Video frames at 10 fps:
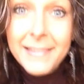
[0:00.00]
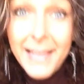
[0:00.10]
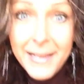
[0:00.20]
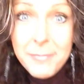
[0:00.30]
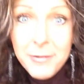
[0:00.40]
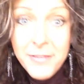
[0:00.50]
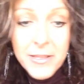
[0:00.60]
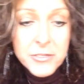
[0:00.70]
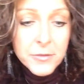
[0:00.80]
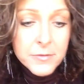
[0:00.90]
Like a
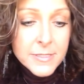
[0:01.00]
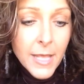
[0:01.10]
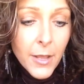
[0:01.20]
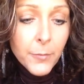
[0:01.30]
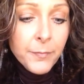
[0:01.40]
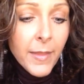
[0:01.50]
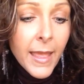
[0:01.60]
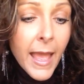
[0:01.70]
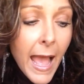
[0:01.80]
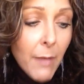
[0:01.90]
professional. So
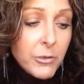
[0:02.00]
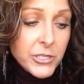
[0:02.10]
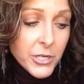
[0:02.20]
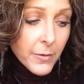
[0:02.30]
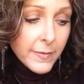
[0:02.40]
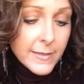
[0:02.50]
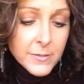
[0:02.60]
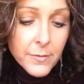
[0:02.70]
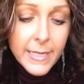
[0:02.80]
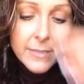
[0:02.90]
I was showing this on